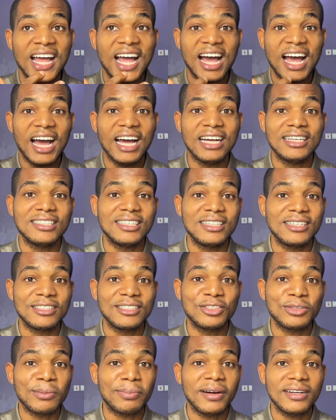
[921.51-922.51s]
And the
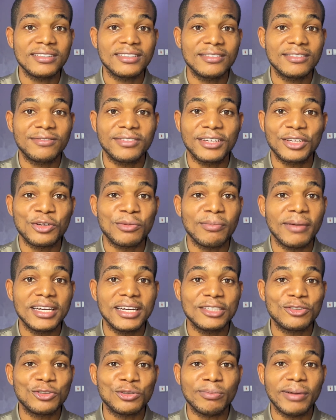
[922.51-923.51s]
surprising thing, you might
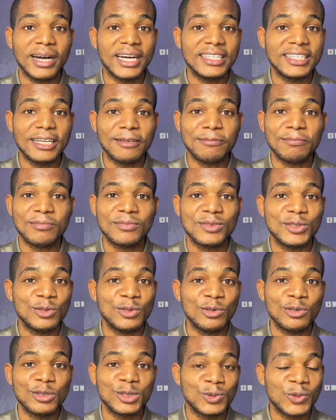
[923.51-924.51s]
need to buy them,
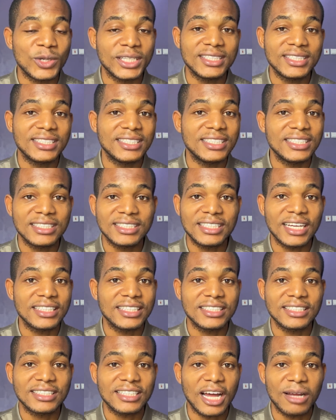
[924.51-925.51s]
20,
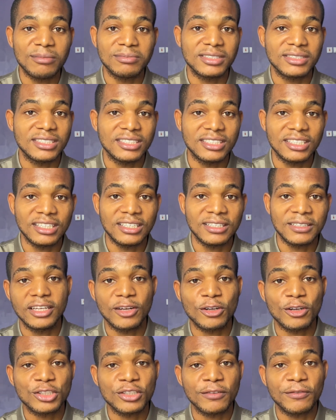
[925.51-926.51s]
30 times in the
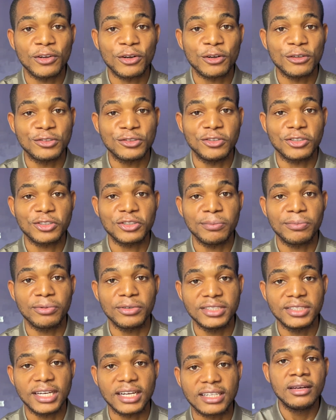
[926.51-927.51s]
course of your construction
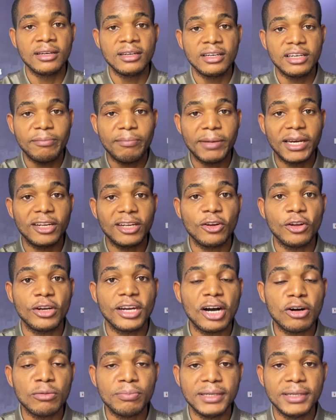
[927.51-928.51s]
project, depending on
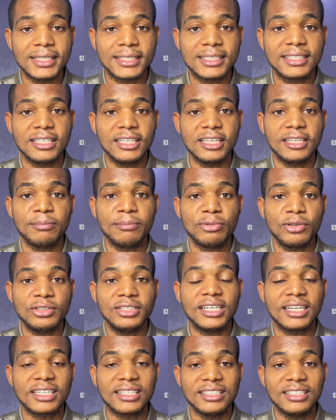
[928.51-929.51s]
how big the
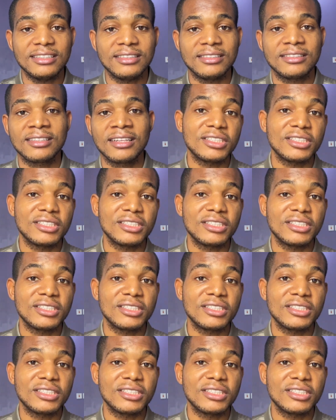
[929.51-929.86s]
project is.